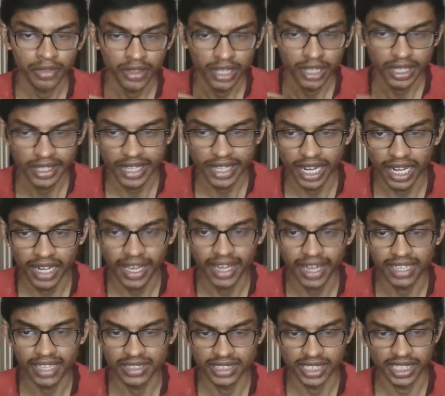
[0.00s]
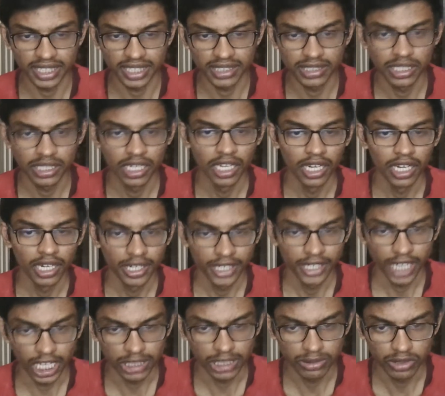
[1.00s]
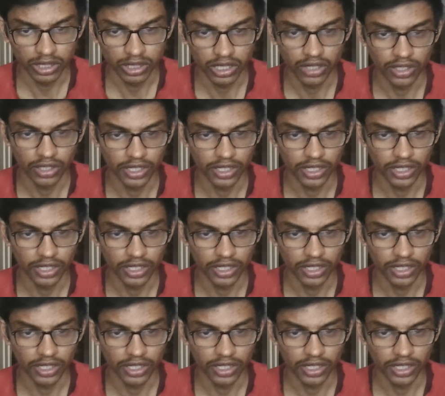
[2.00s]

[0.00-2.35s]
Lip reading: inhaled anesthetics, transferred